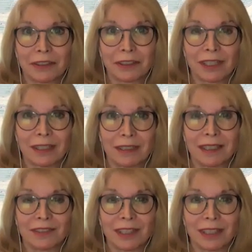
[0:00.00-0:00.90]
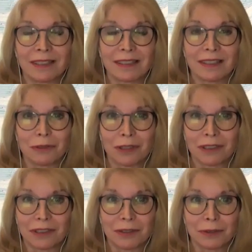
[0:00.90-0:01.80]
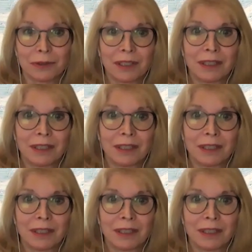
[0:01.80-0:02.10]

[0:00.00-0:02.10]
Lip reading: of the kinds of cases I wanted to.